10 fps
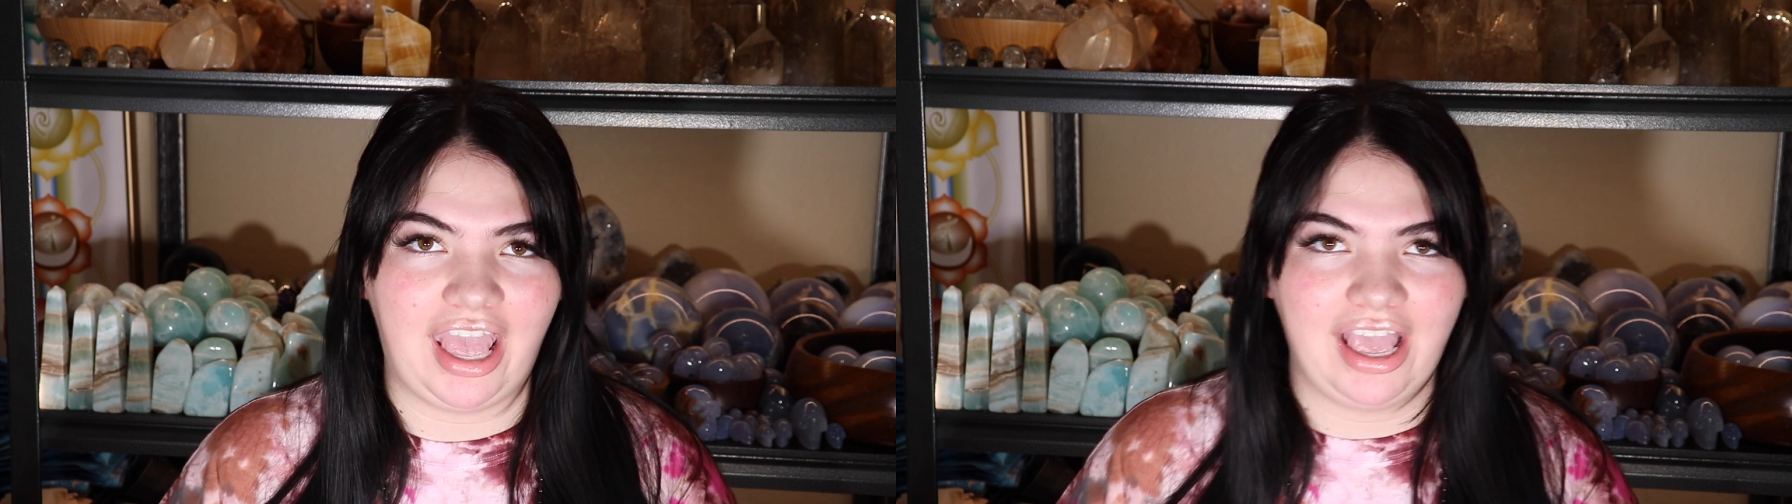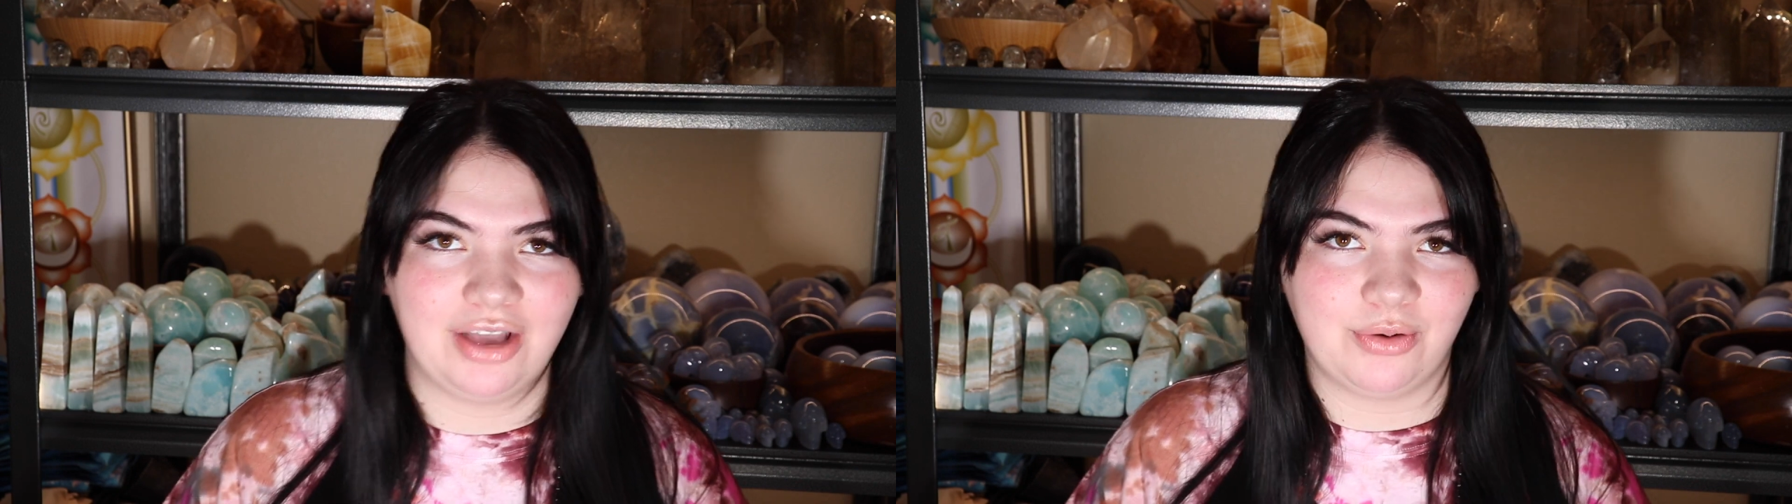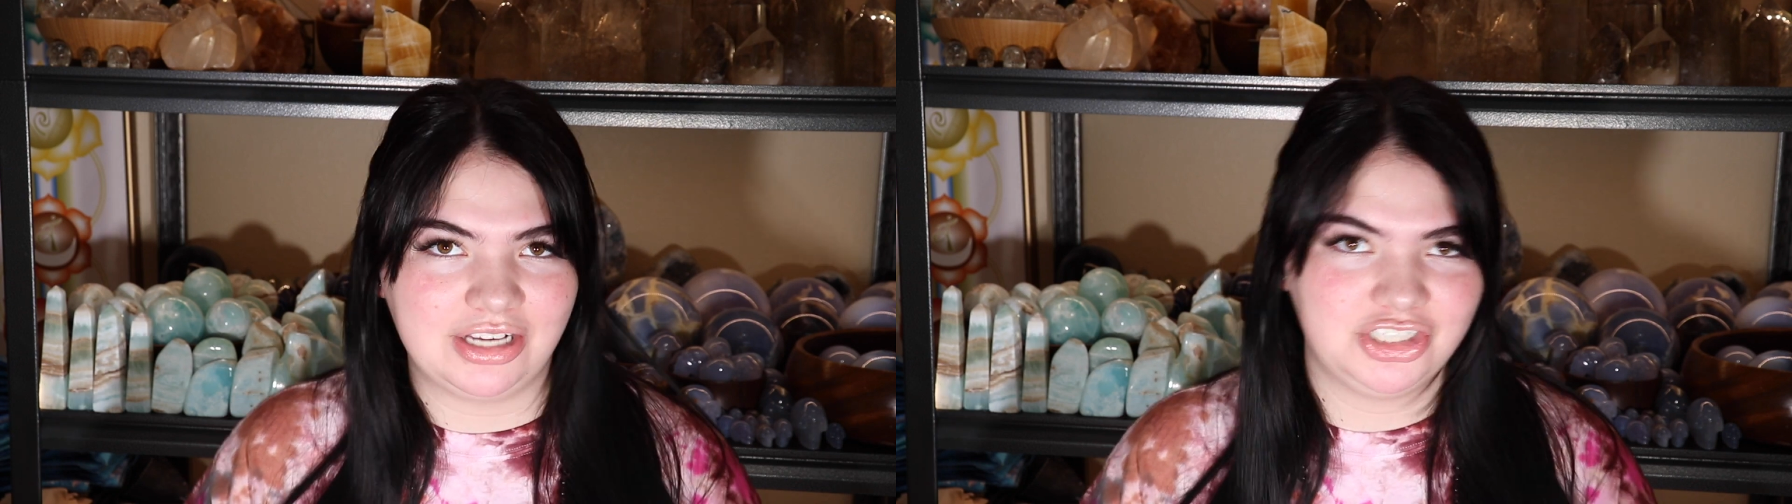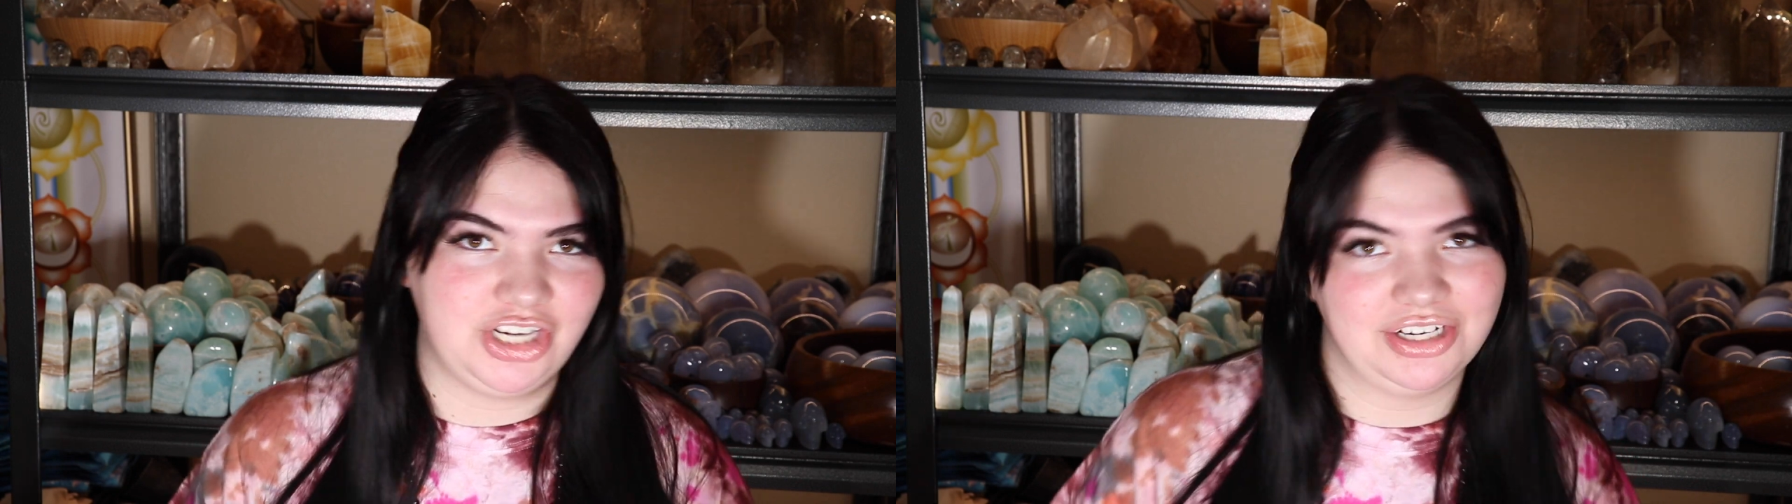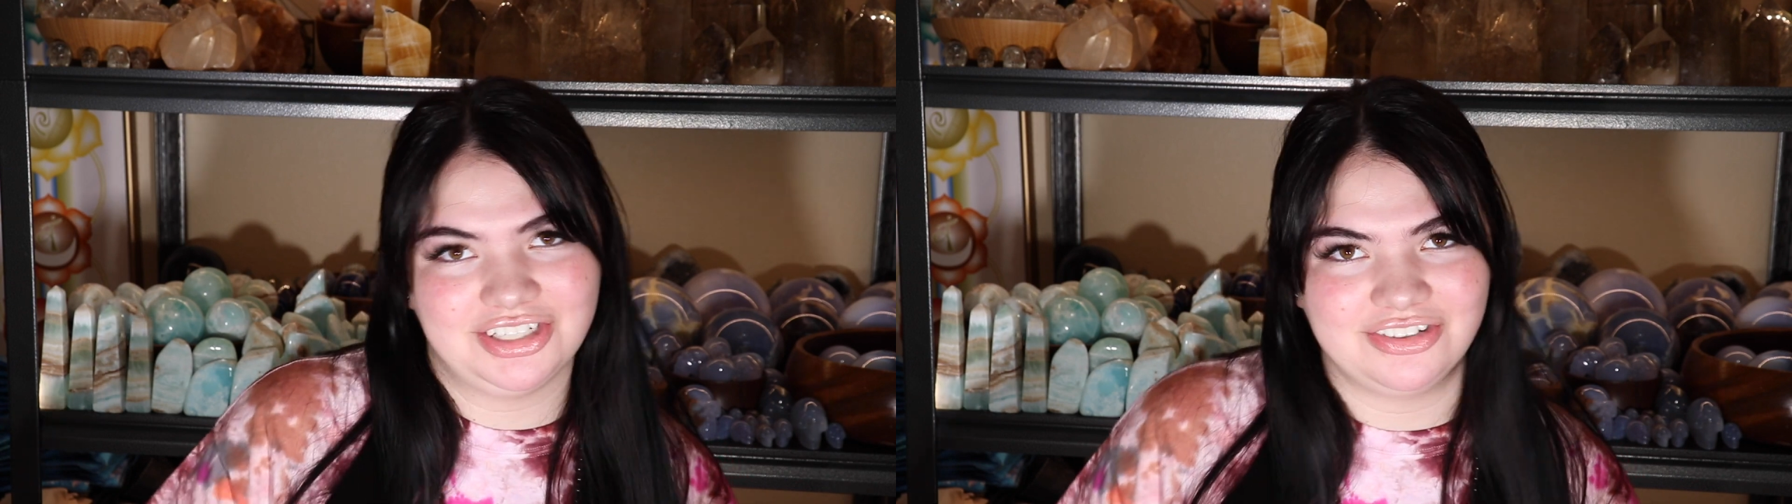a
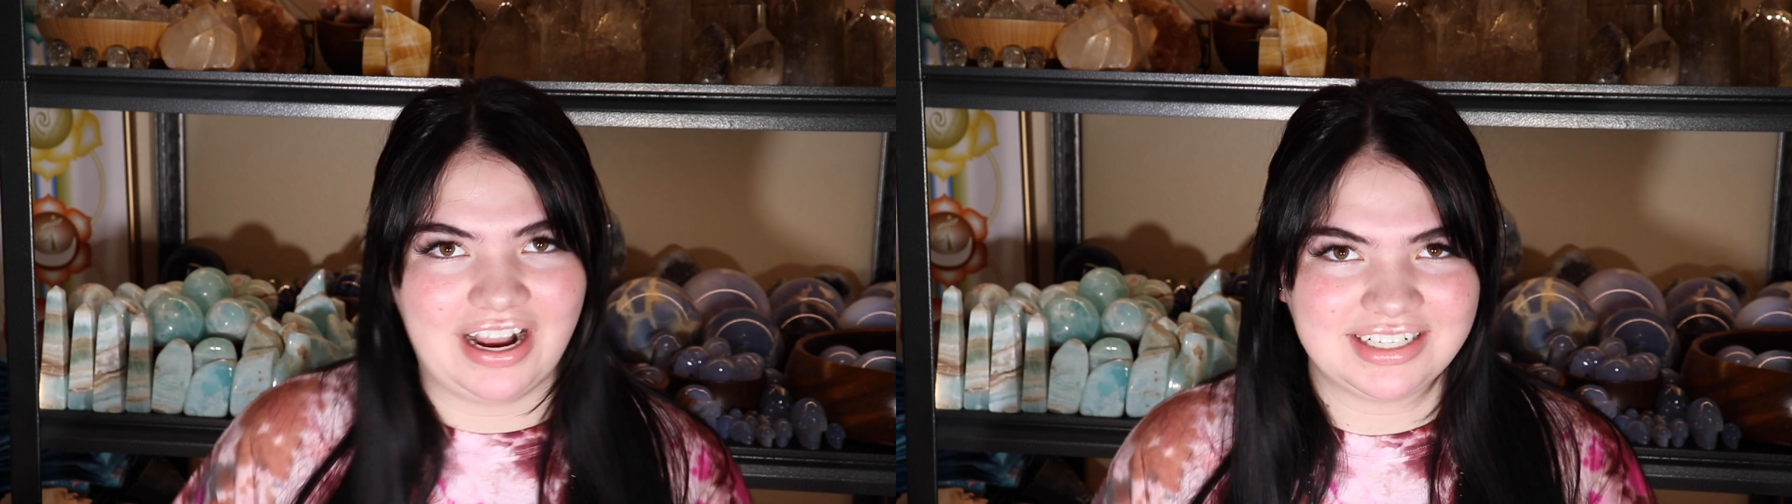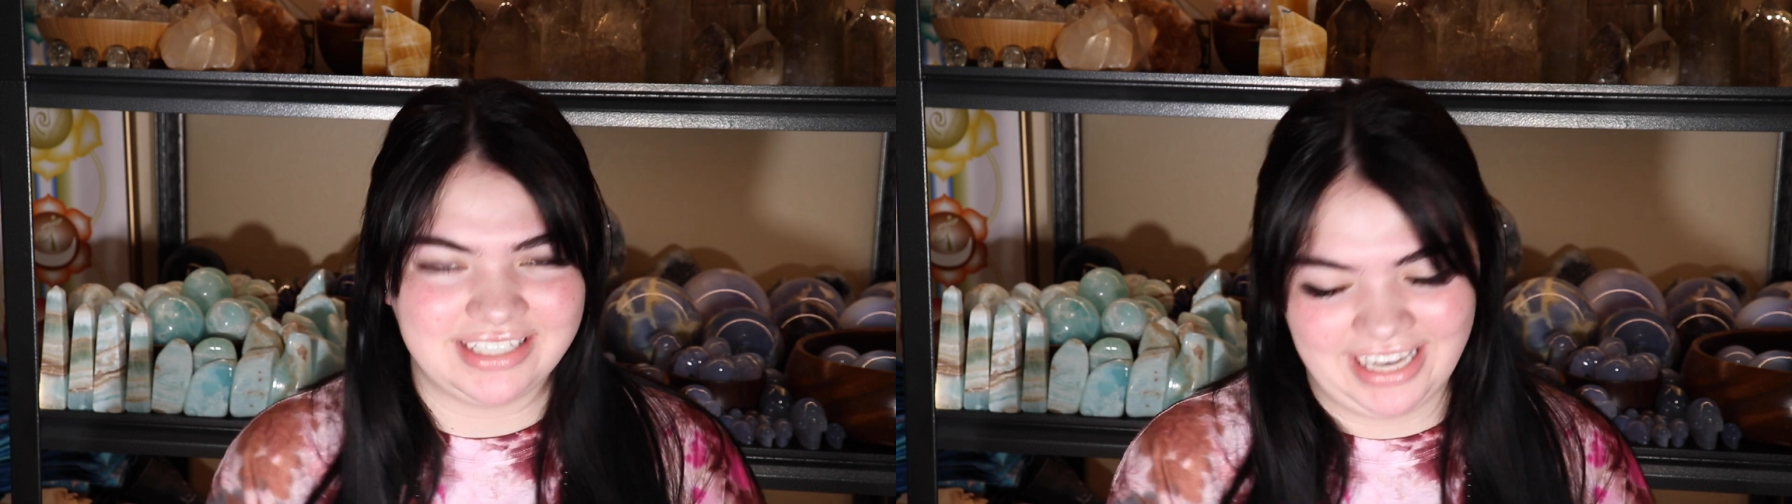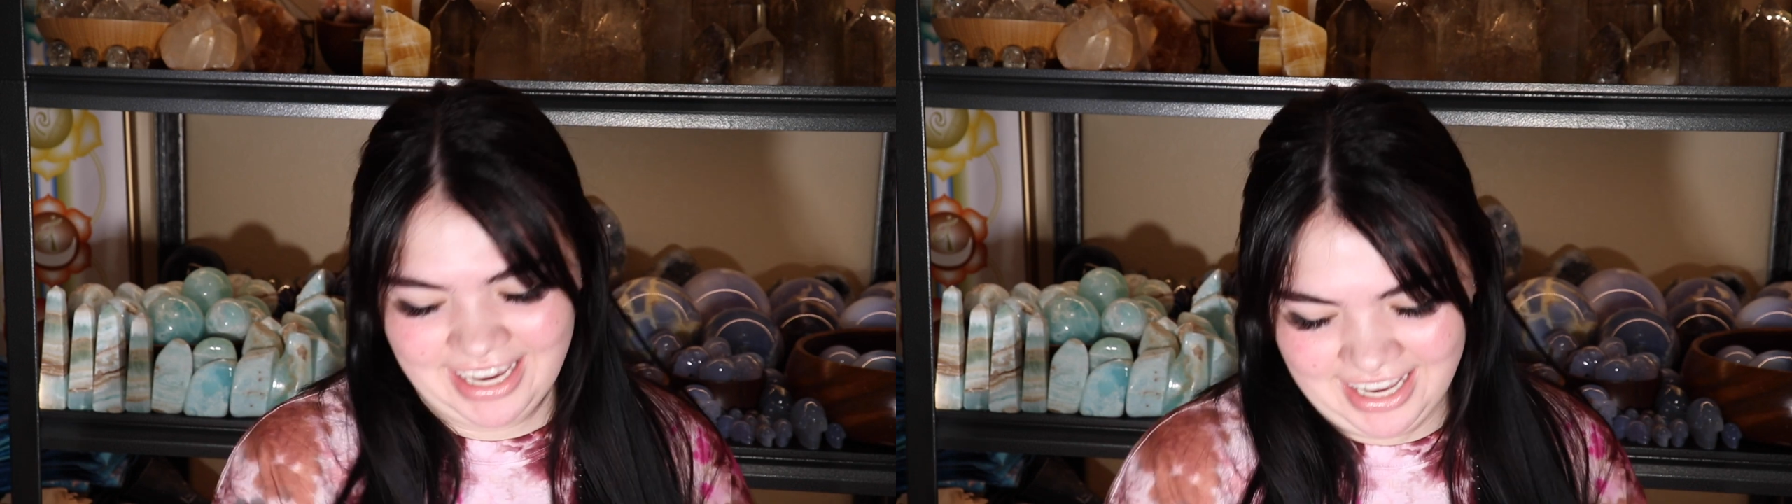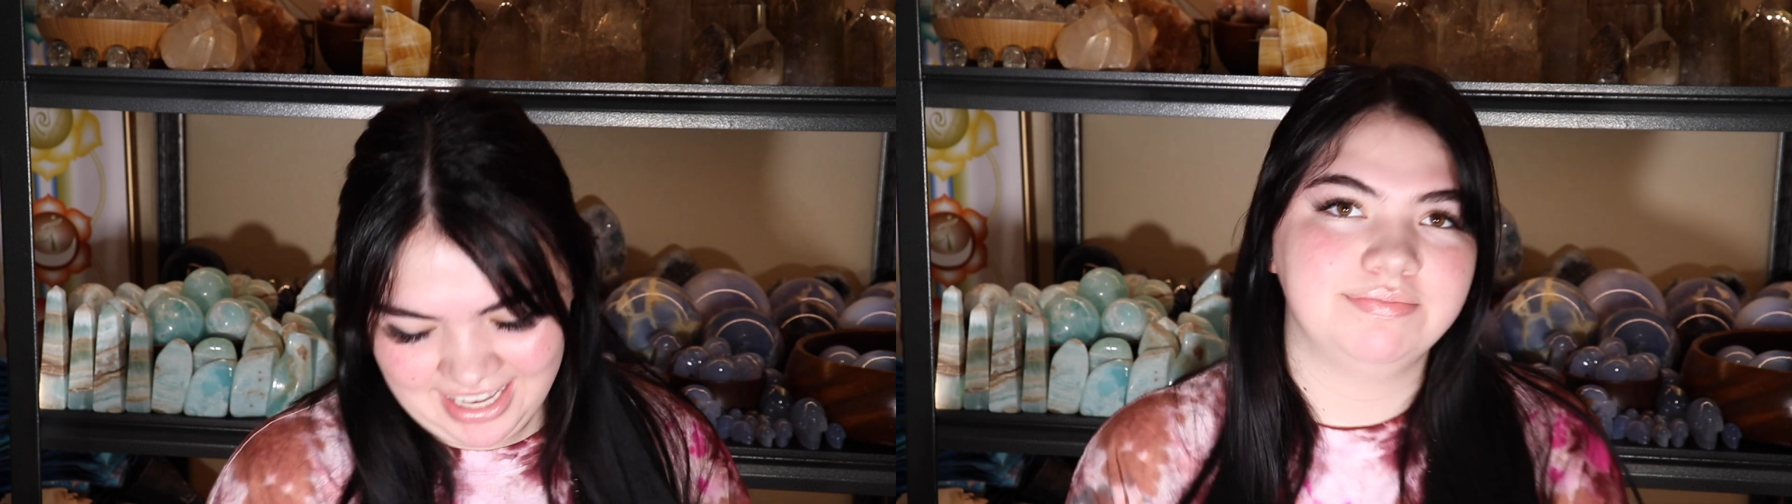question correctly.